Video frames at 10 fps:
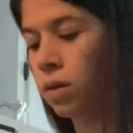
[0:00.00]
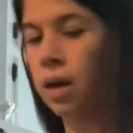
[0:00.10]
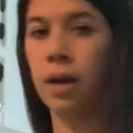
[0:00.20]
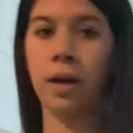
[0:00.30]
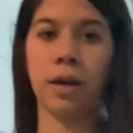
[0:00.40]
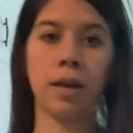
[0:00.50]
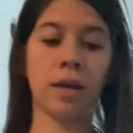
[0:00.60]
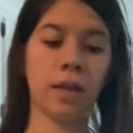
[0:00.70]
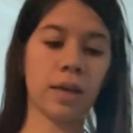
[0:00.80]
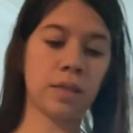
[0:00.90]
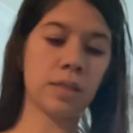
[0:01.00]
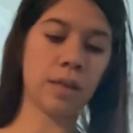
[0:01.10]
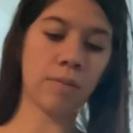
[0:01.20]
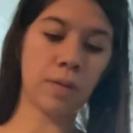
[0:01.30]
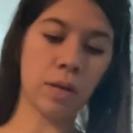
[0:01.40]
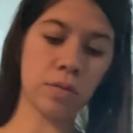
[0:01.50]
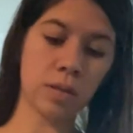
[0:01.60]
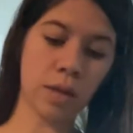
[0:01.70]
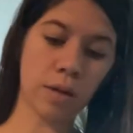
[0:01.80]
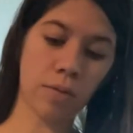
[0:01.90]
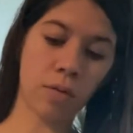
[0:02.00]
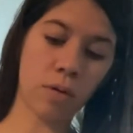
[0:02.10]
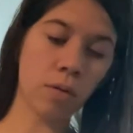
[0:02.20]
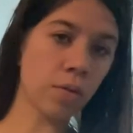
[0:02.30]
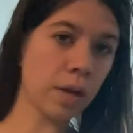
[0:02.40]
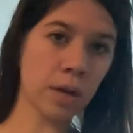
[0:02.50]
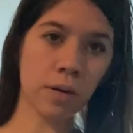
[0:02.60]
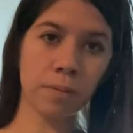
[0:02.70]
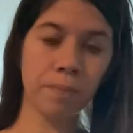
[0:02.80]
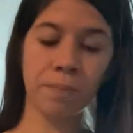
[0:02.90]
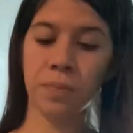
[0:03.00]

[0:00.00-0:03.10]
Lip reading: Like I said, I've been using it for over a year.